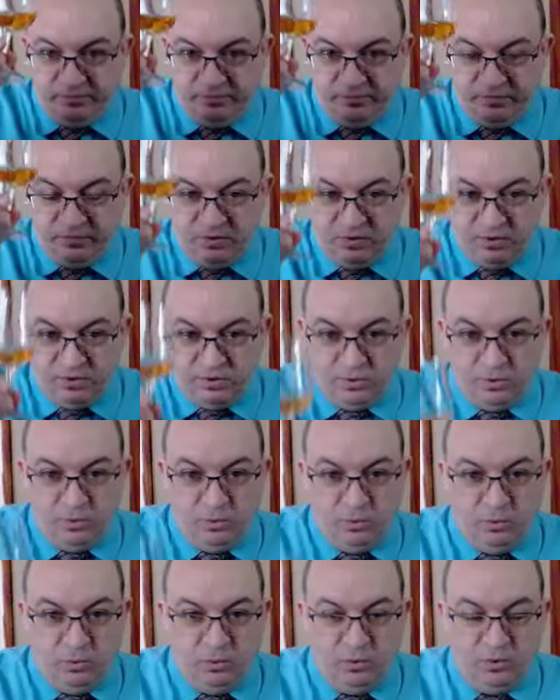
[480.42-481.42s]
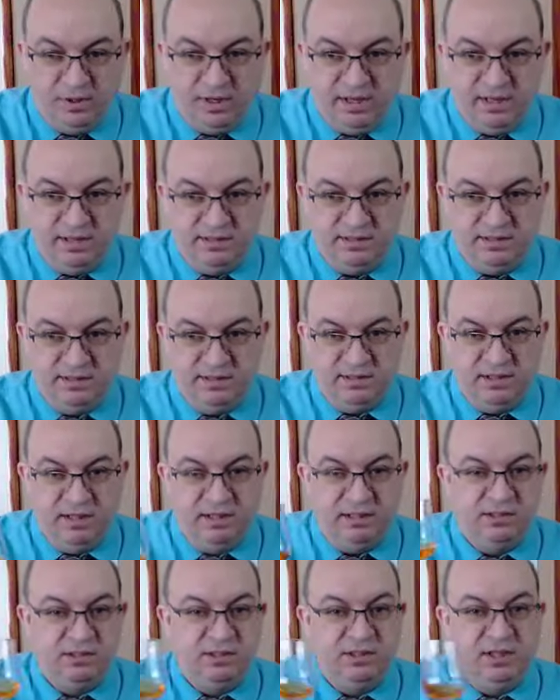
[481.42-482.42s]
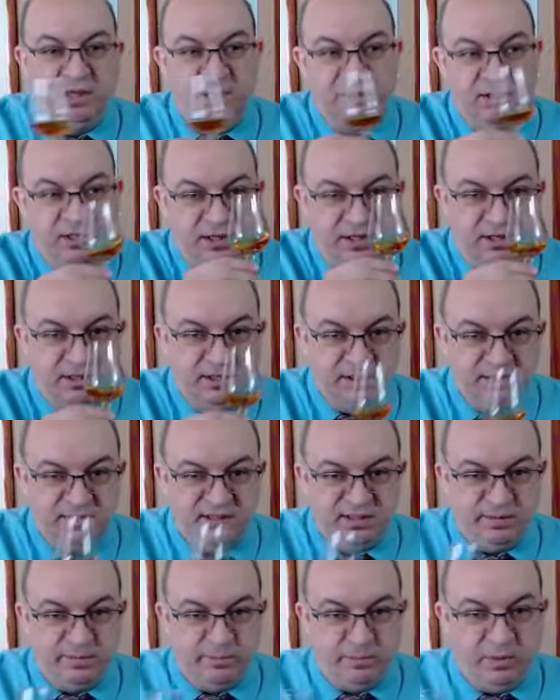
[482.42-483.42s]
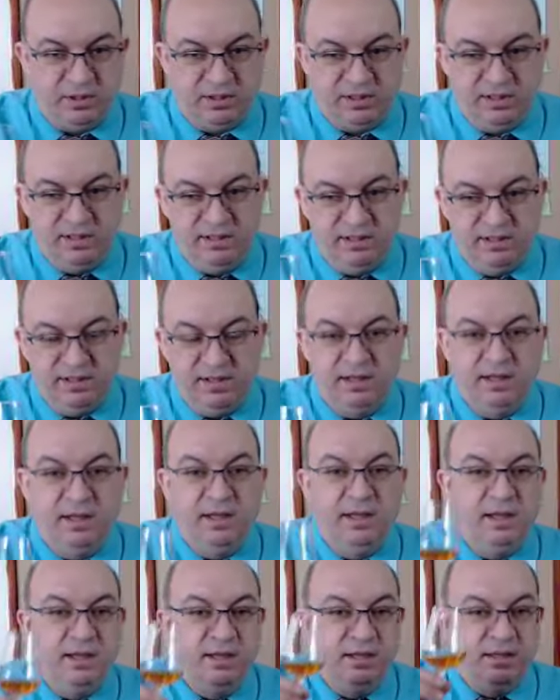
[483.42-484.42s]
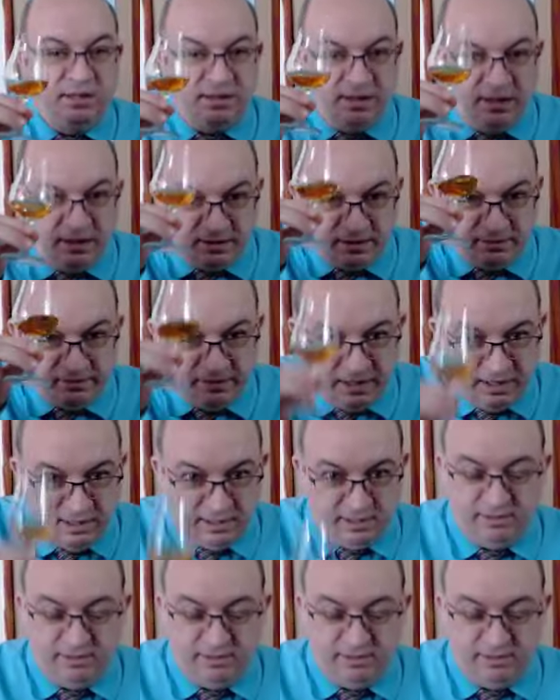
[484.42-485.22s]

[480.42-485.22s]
So, as they say there in Scotland, Slantava.